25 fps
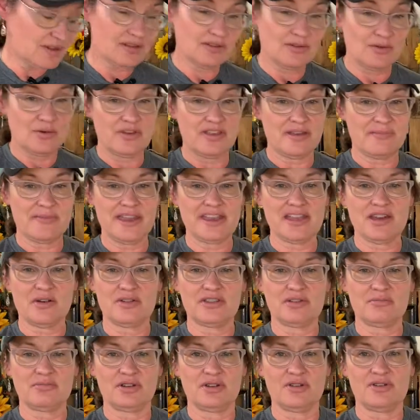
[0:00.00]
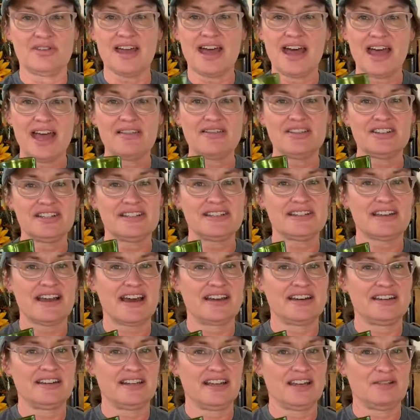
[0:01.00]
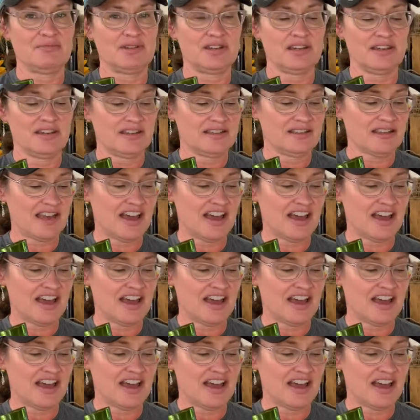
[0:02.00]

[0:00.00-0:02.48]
or they may go in the booth. I haven't decided yet because